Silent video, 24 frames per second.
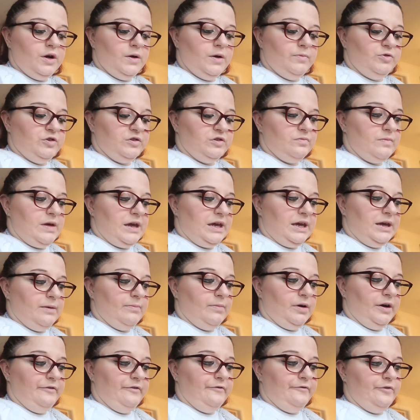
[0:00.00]
Just making
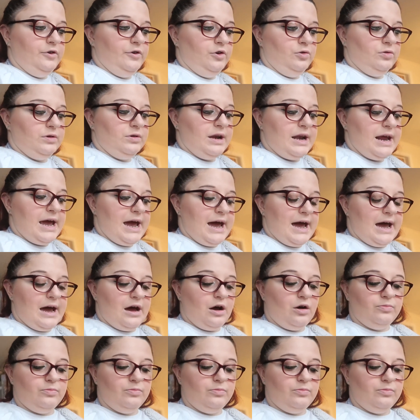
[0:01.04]
my food now.